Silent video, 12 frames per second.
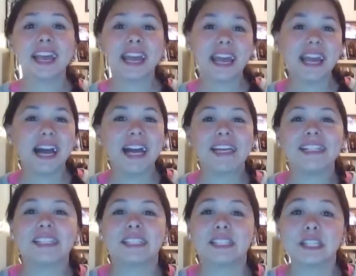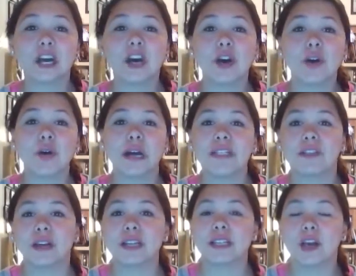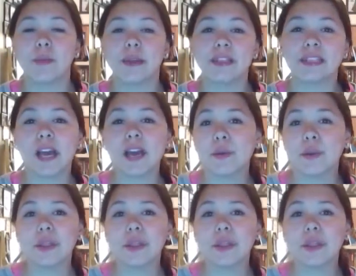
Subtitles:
Hey guys, so as you can tell by the title,